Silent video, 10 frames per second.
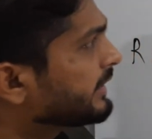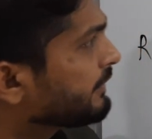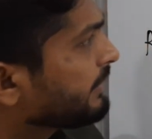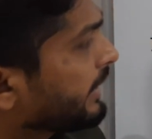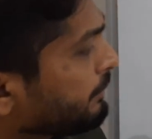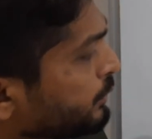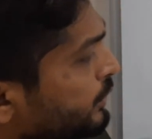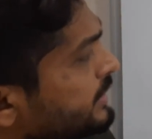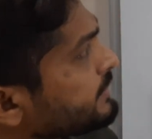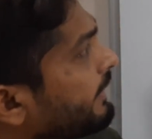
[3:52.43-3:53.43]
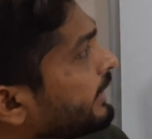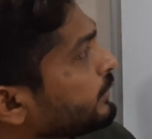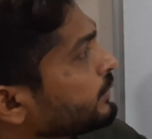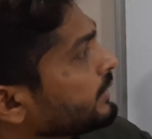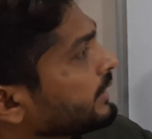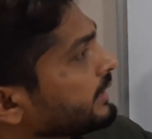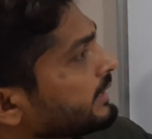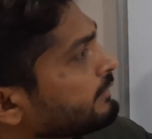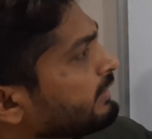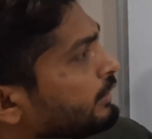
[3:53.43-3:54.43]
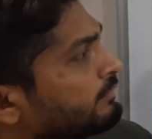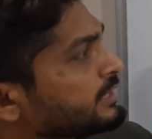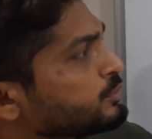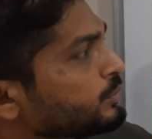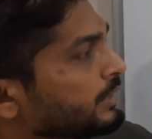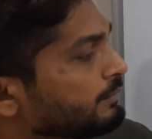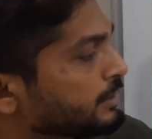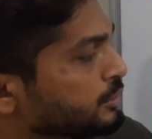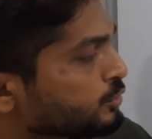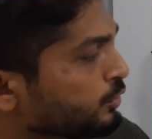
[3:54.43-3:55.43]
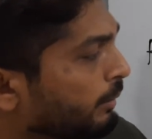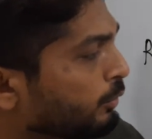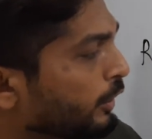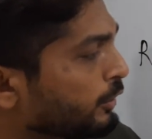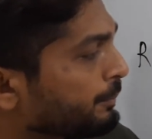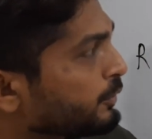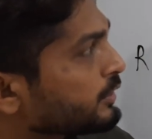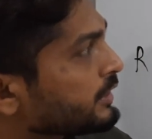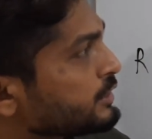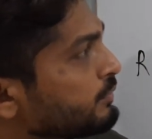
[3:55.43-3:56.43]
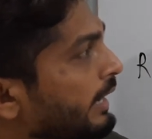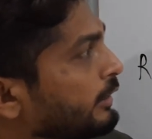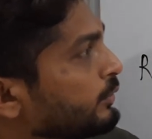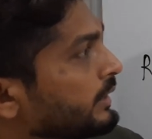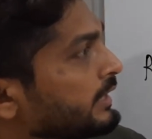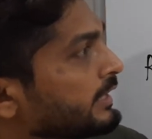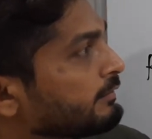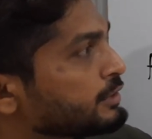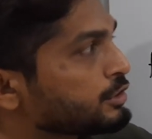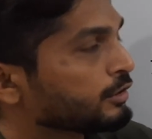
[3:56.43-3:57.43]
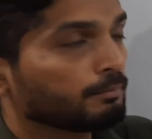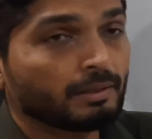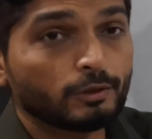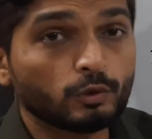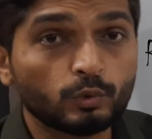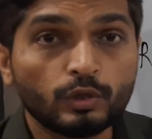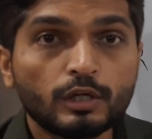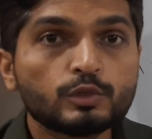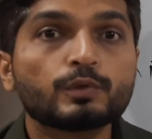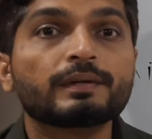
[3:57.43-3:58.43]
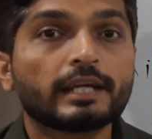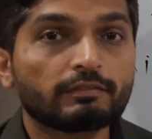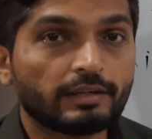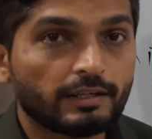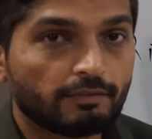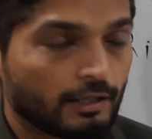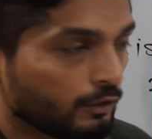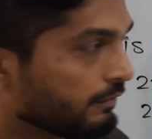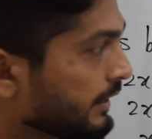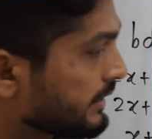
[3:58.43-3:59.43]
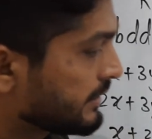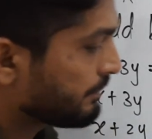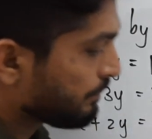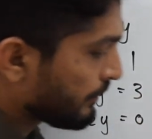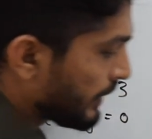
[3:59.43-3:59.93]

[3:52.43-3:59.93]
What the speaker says: Either we can put this value in one of these two equations. So I'm going to put this value in equation number 2, so we can find a value of x.